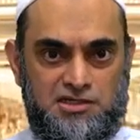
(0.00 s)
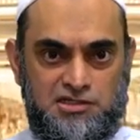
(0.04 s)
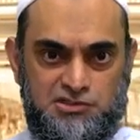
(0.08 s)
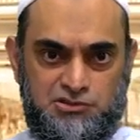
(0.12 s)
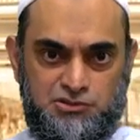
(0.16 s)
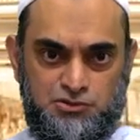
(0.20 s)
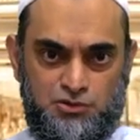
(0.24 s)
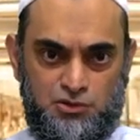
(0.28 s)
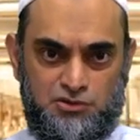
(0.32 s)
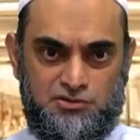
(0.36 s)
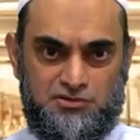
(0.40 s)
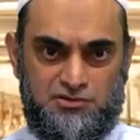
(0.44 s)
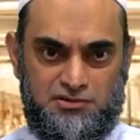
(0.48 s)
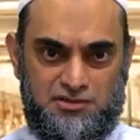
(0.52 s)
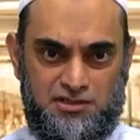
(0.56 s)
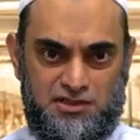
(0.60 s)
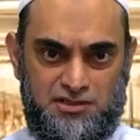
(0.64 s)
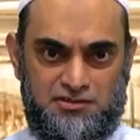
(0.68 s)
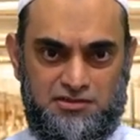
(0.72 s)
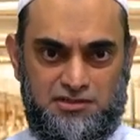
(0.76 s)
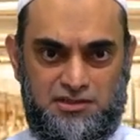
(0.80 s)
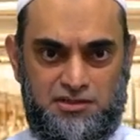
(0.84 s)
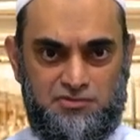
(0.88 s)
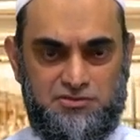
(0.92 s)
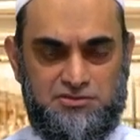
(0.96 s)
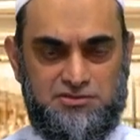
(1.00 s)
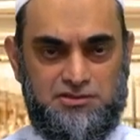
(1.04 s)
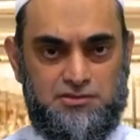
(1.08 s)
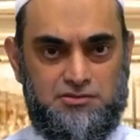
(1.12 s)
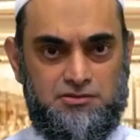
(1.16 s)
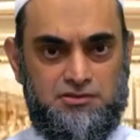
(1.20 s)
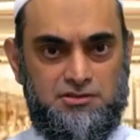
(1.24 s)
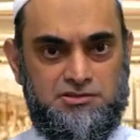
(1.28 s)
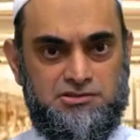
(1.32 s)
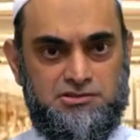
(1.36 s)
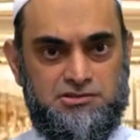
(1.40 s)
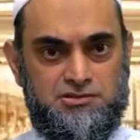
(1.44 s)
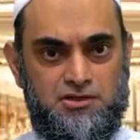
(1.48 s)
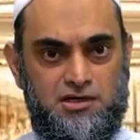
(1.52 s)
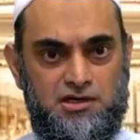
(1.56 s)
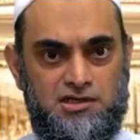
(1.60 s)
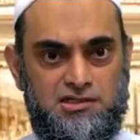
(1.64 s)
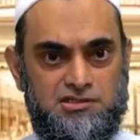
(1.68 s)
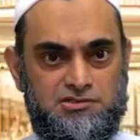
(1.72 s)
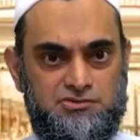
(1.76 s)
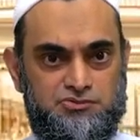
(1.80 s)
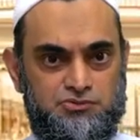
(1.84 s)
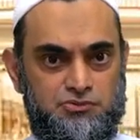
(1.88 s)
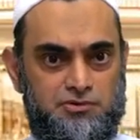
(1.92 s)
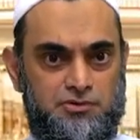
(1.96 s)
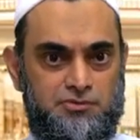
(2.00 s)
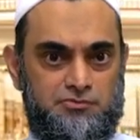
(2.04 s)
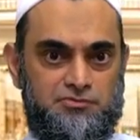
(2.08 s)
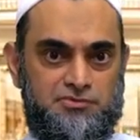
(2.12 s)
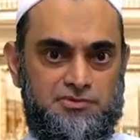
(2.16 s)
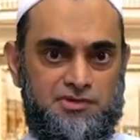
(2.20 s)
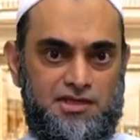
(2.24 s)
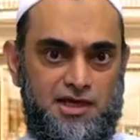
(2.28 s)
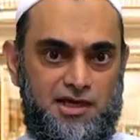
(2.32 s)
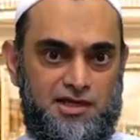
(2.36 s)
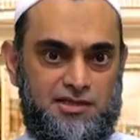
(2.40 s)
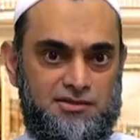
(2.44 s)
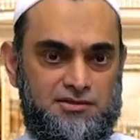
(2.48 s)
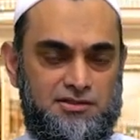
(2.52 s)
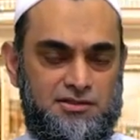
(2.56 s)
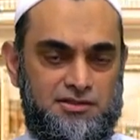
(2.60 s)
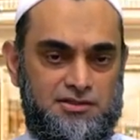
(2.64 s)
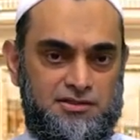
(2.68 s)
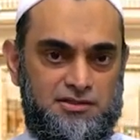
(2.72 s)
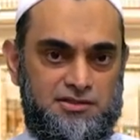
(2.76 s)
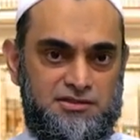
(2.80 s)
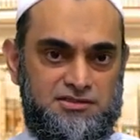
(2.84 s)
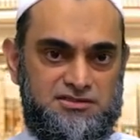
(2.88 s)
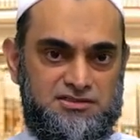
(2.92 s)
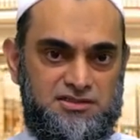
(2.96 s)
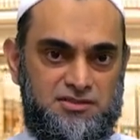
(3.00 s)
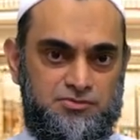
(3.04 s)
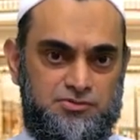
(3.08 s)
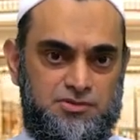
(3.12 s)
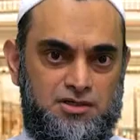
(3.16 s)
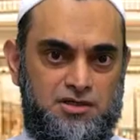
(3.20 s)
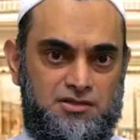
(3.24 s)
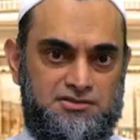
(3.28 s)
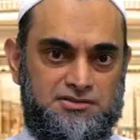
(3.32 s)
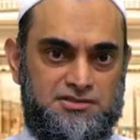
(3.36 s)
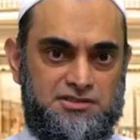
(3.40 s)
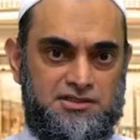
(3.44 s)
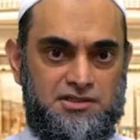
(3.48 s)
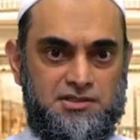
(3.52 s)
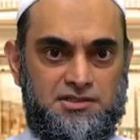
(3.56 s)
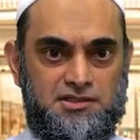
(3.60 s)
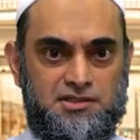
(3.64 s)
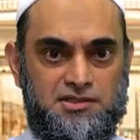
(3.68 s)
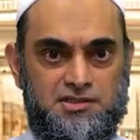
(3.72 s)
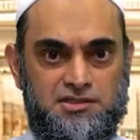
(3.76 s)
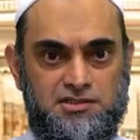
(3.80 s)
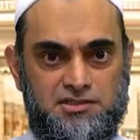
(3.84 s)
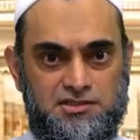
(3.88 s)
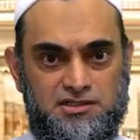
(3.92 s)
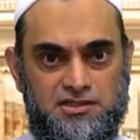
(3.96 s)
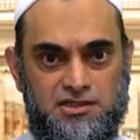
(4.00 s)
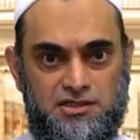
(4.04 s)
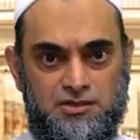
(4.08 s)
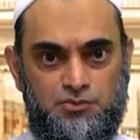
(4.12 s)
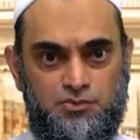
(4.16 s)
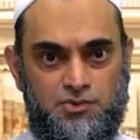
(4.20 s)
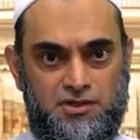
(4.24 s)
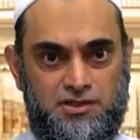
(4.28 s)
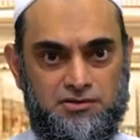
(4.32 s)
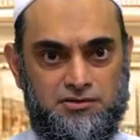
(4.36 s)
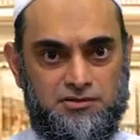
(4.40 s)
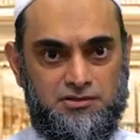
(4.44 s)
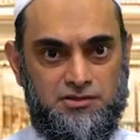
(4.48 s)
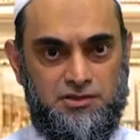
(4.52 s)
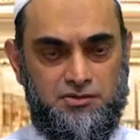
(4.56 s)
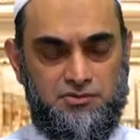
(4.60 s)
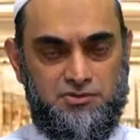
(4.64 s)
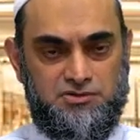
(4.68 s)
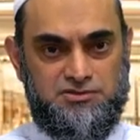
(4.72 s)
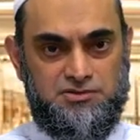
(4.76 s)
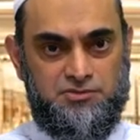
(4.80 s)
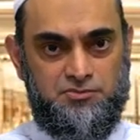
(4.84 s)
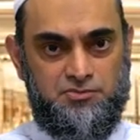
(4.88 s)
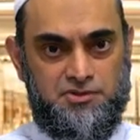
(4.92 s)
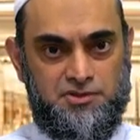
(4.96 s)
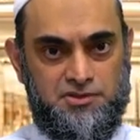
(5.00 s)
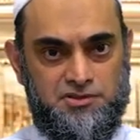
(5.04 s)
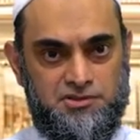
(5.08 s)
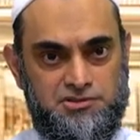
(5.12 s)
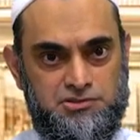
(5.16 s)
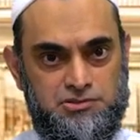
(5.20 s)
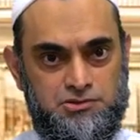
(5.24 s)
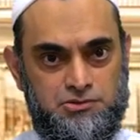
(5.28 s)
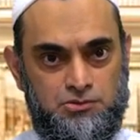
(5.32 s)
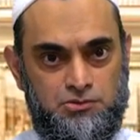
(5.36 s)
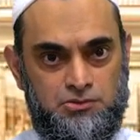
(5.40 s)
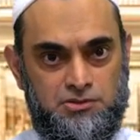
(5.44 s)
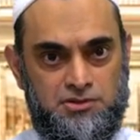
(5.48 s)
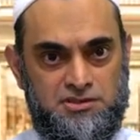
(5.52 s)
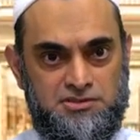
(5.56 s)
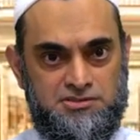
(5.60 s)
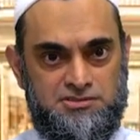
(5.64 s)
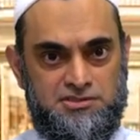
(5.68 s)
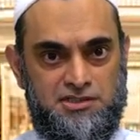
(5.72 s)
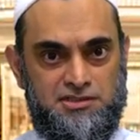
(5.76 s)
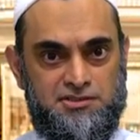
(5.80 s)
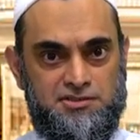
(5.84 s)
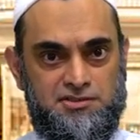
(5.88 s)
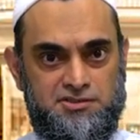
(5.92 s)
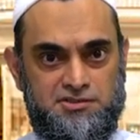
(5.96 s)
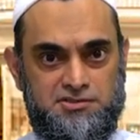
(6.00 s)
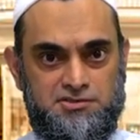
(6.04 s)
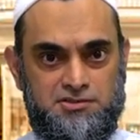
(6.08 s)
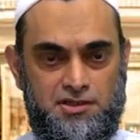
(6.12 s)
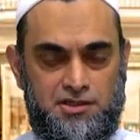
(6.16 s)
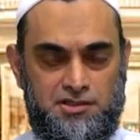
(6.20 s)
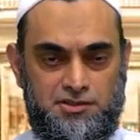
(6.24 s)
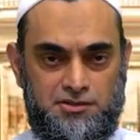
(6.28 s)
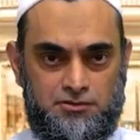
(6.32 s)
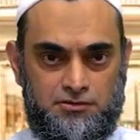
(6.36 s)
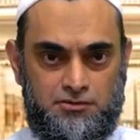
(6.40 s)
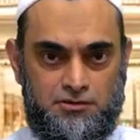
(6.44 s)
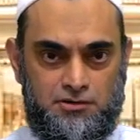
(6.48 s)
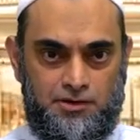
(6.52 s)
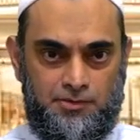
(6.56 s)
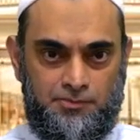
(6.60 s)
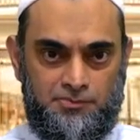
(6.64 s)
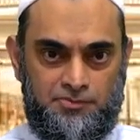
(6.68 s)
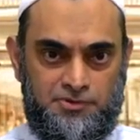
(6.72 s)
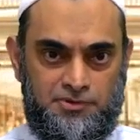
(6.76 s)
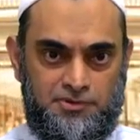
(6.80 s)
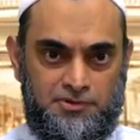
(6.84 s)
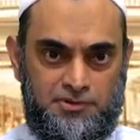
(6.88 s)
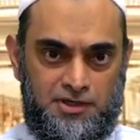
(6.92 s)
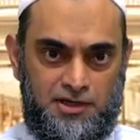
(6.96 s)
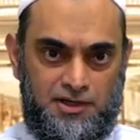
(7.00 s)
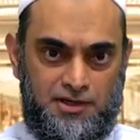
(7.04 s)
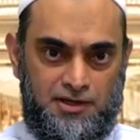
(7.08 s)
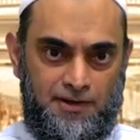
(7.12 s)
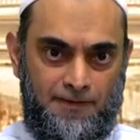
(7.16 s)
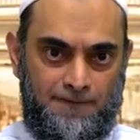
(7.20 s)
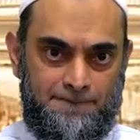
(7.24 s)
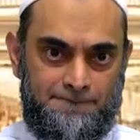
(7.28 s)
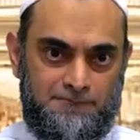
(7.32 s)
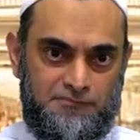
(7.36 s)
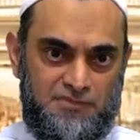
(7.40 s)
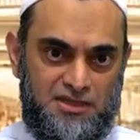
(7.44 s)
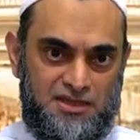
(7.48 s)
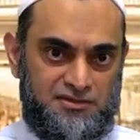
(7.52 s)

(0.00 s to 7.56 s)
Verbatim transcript: So, there was a scholar from that subcontinent India when there was a British rulers and they're trying to corrupt the,